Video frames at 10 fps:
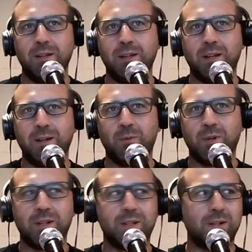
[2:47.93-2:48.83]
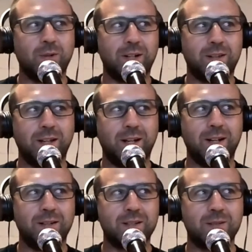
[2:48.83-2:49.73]
And wanted to correct
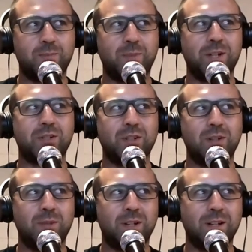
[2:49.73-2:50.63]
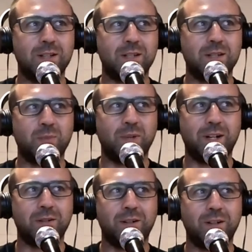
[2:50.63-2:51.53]
that, especially because he's
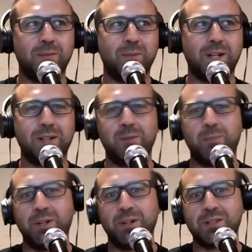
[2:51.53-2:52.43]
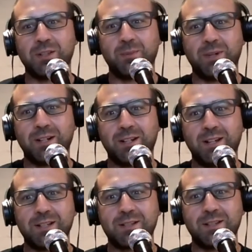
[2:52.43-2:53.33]
planning on making an appearance on the
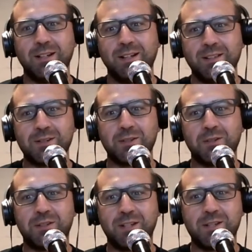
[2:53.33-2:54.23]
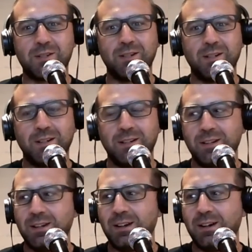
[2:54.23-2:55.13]
podcast. There's a little teaser.
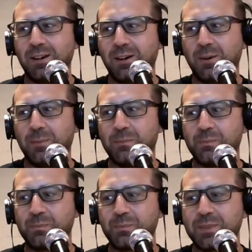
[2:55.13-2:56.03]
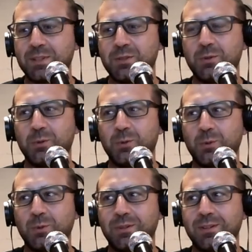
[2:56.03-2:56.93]
You
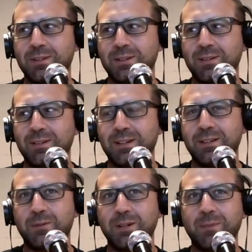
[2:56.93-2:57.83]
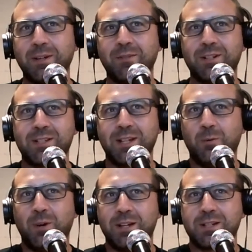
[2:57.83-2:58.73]
know what? I'm not even going to say
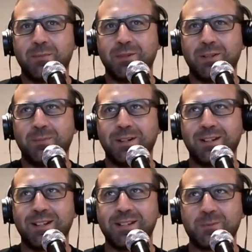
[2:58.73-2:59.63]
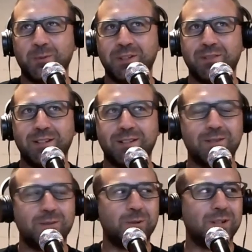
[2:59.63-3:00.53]
why he's coming on the podcast. We'll leave that
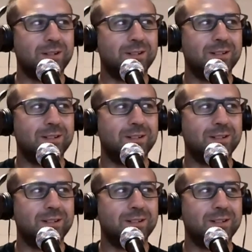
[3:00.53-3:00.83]
to.